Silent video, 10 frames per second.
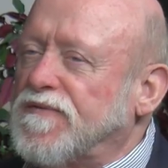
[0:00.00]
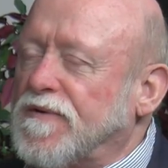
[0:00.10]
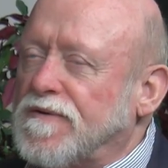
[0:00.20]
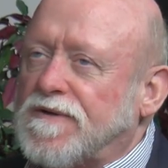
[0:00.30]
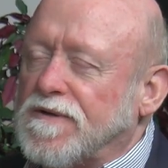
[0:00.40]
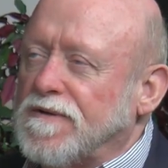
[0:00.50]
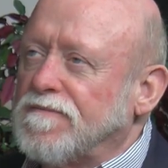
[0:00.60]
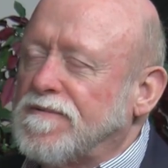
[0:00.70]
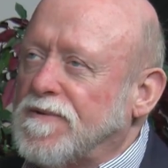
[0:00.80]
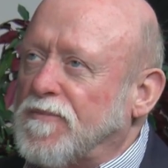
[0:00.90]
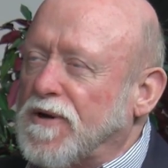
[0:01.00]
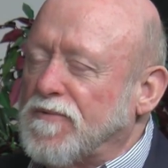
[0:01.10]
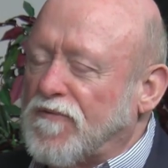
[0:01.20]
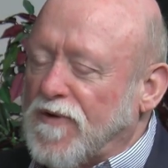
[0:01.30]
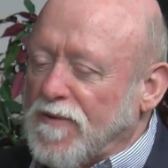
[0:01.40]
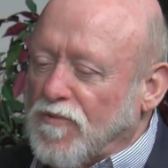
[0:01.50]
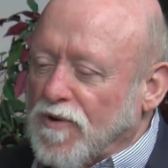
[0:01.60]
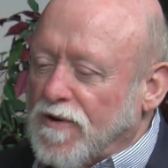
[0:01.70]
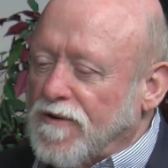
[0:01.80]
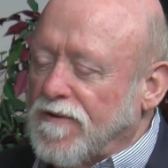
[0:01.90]
for, to, to put up the
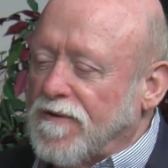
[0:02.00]
framework,